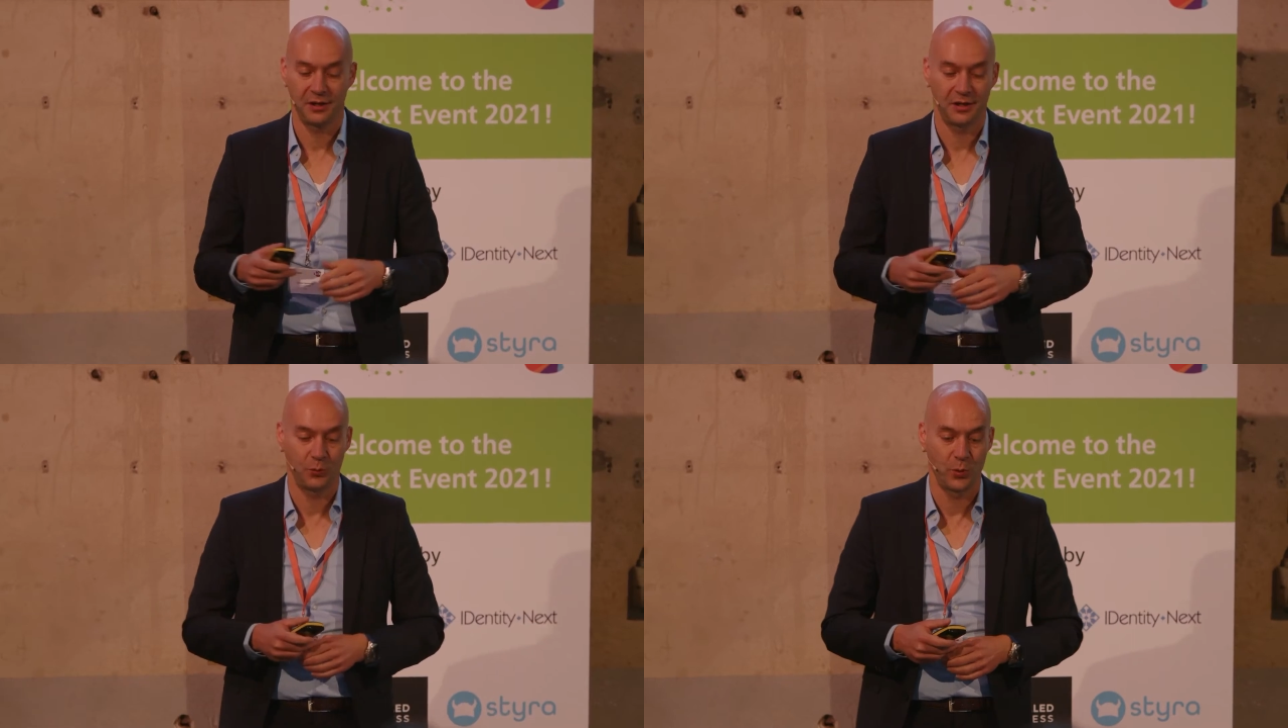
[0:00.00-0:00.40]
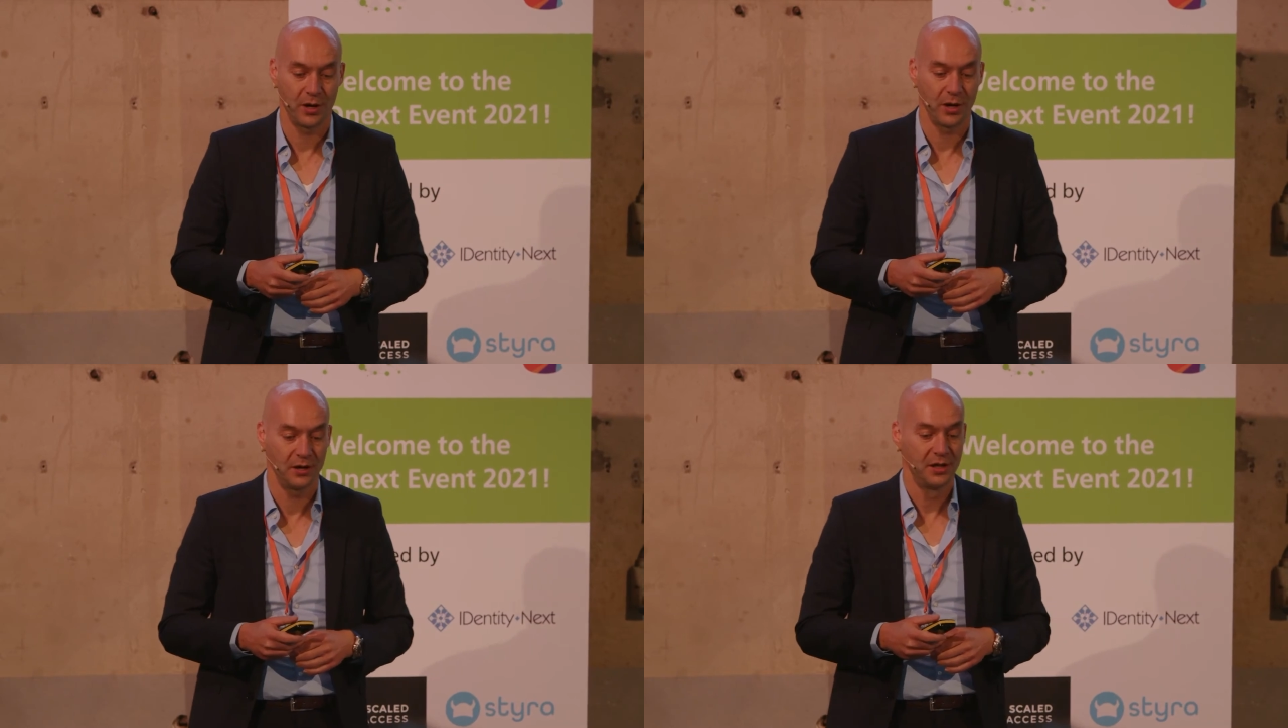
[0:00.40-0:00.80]

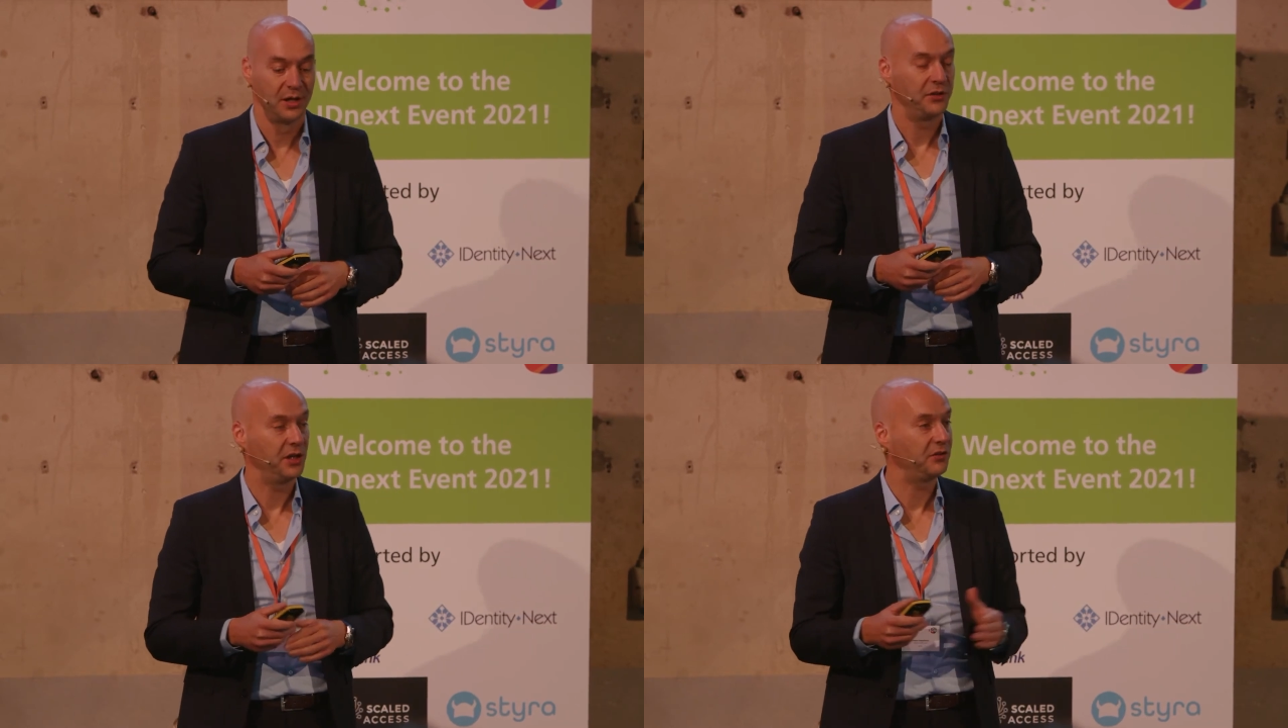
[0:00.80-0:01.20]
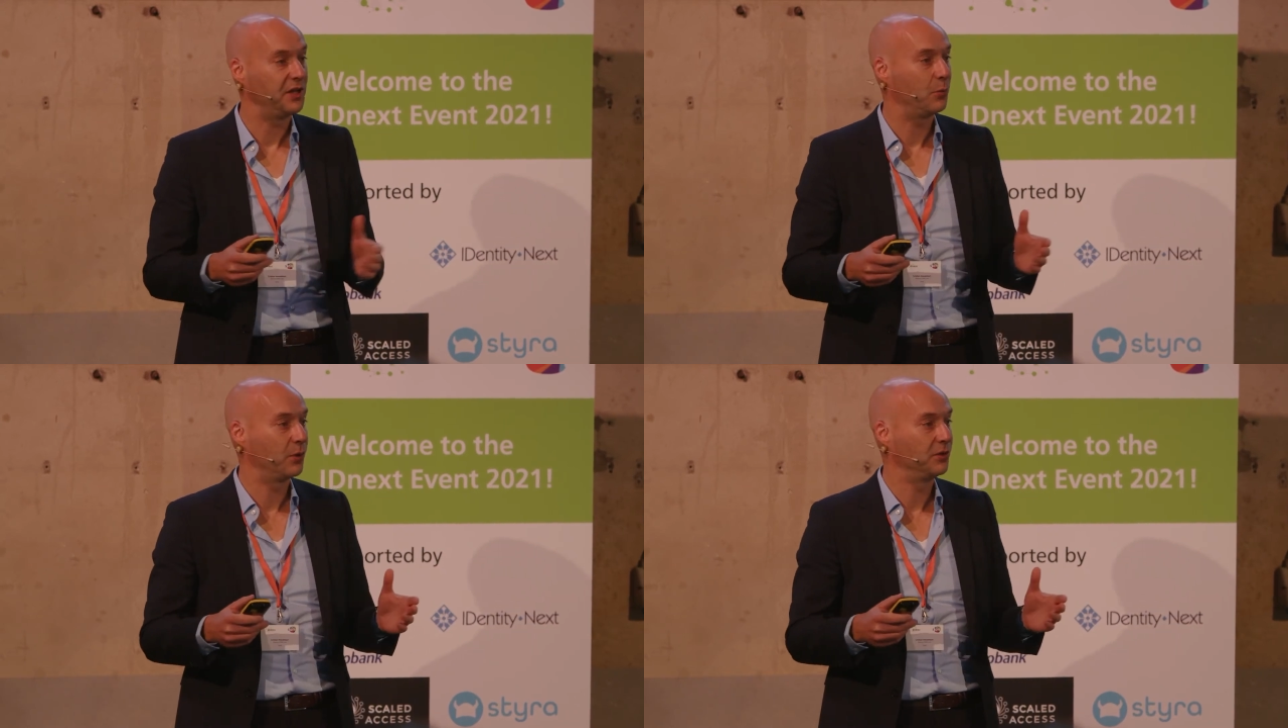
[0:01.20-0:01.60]
where the
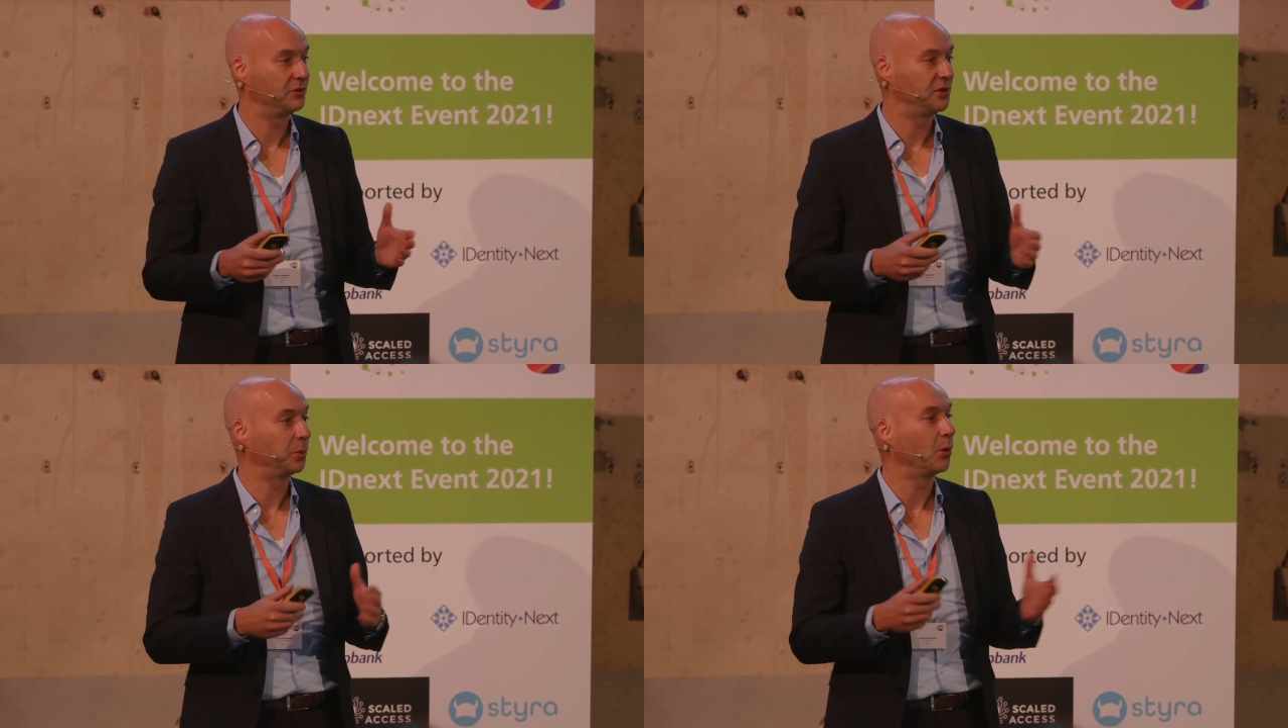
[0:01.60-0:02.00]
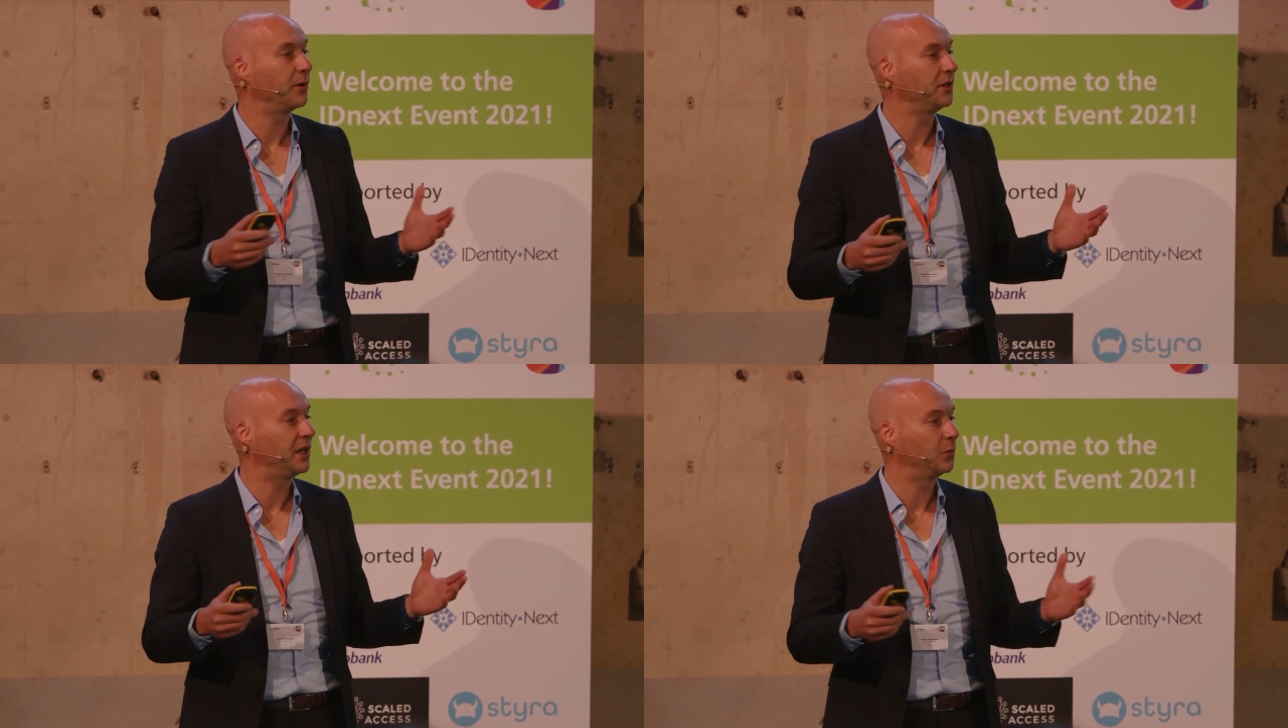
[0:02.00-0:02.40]
internet was
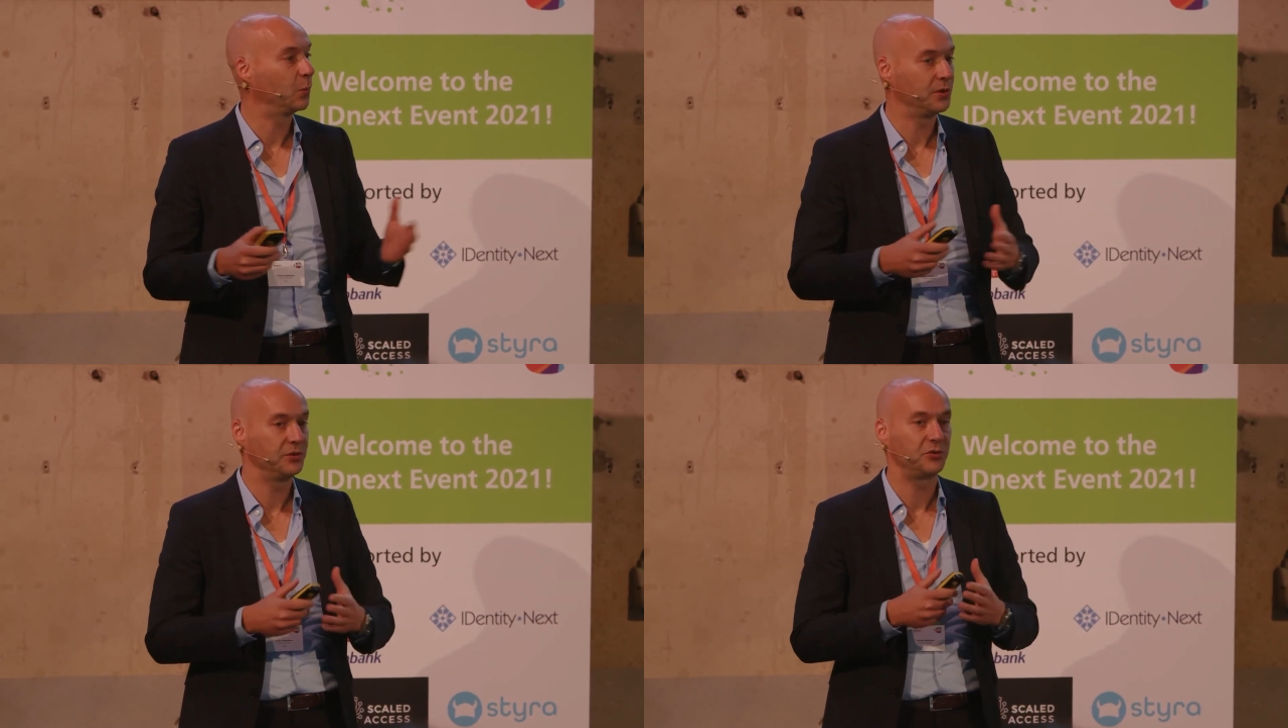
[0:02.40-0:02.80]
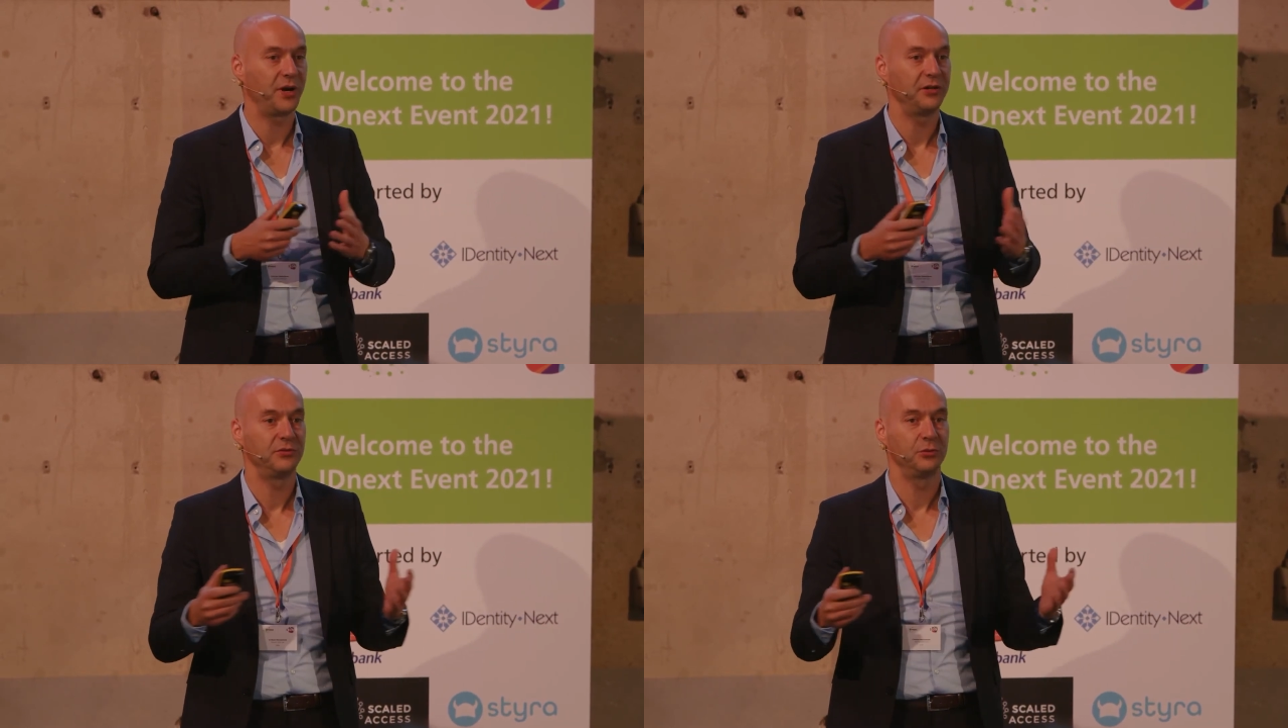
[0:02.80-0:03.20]
deployed and was
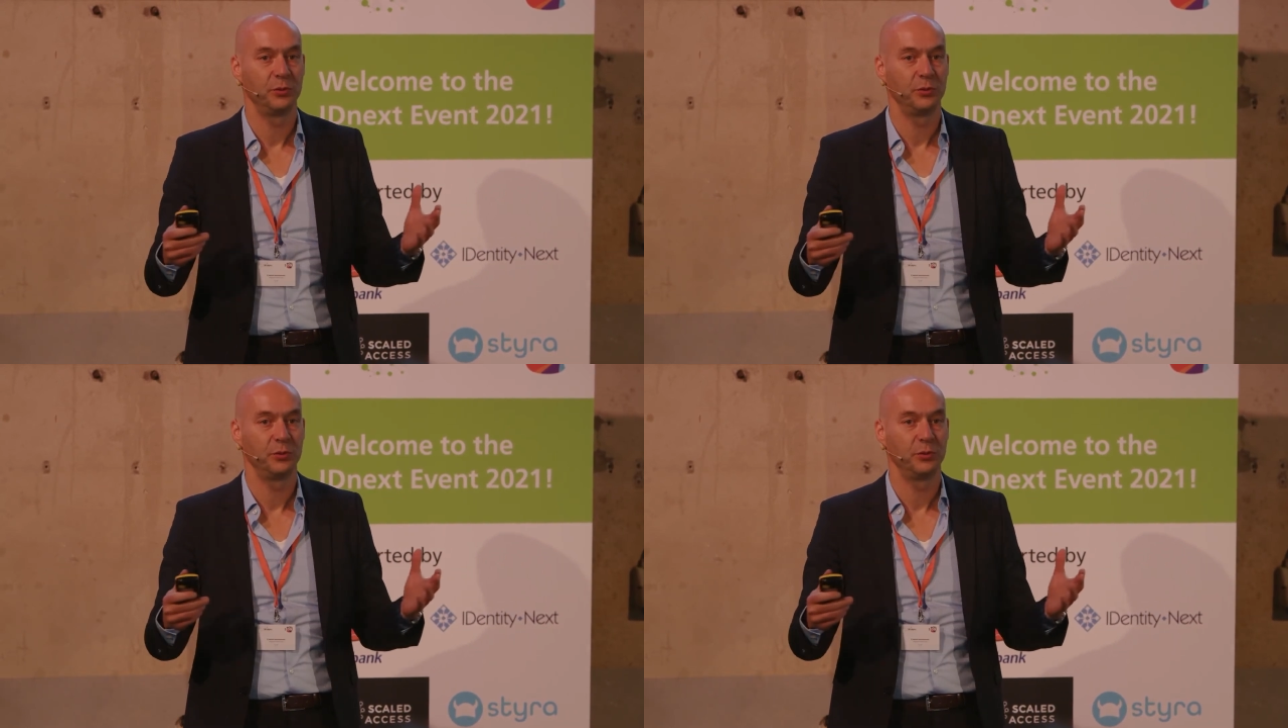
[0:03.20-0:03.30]
trying to